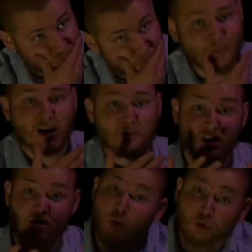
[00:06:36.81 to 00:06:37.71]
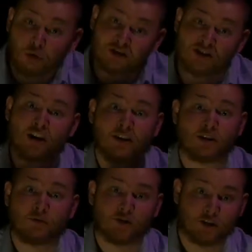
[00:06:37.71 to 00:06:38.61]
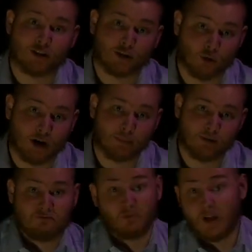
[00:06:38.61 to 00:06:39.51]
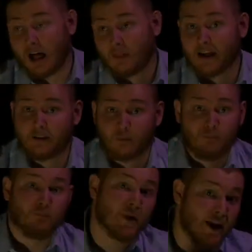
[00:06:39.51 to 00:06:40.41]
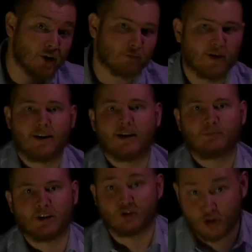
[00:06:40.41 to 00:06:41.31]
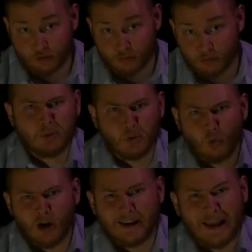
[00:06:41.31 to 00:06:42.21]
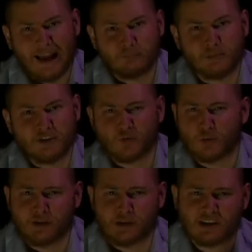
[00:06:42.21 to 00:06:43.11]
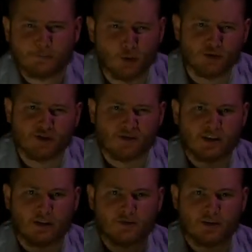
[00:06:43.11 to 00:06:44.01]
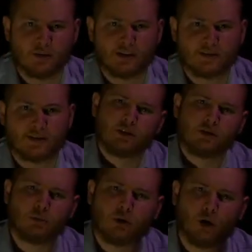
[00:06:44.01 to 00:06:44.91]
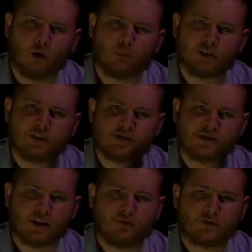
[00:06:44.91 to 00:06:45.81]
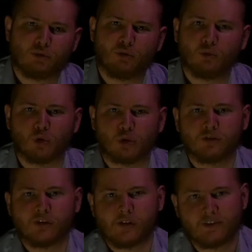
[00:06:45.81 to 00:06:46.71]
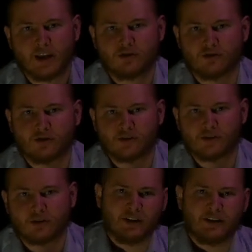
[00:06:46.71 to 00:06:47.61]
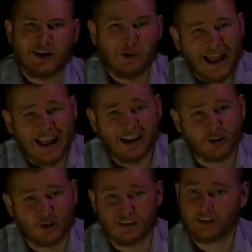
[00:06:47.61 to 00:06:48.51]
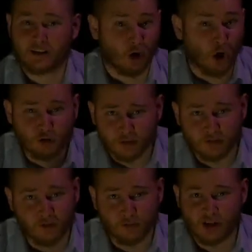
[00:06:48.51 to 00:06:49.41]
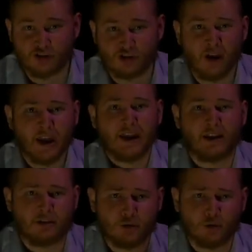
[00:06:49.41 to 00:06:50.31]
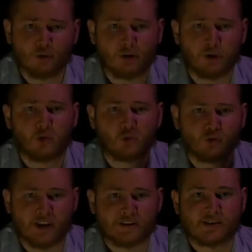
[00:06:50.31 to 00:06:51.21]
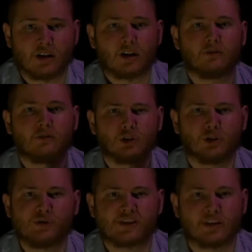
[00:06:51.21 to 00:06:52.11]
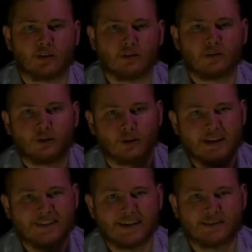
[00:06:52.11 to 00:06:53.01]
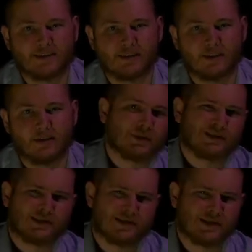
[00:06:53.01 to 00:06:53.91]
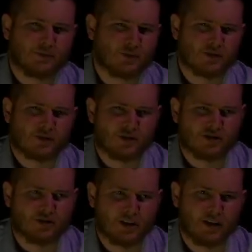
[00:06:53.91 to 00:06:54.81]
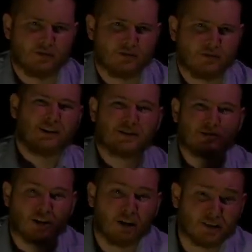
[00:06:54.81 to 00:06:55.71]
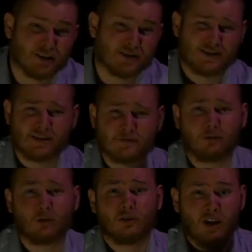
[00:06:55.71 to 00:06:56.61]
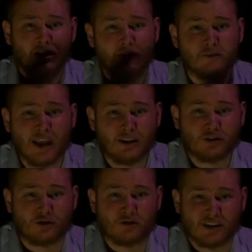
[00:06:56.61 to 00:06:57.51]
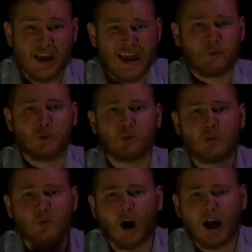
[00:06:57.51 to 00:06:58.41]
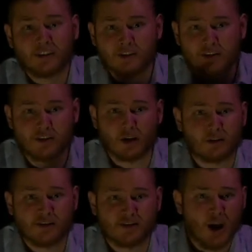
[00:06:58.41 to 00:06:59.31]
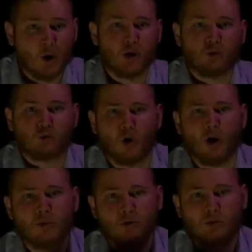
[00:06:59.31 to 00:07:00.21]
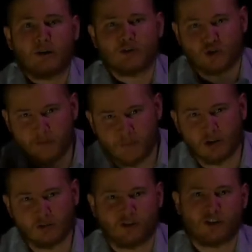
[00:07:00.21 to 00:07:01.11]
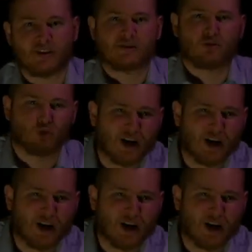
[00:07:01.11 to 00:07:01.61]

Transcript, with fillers: it might be cool to check out the dark web. Now that may or may not be true, but what happens when you expose yourself to it? You open yourself to a world of dangers. Now hackers can get all your information and you run the risk of losing your identity. It's the same with the Christian life. The darkness is full of dangers. And when we walk in the darkness, we roam around tripping over things and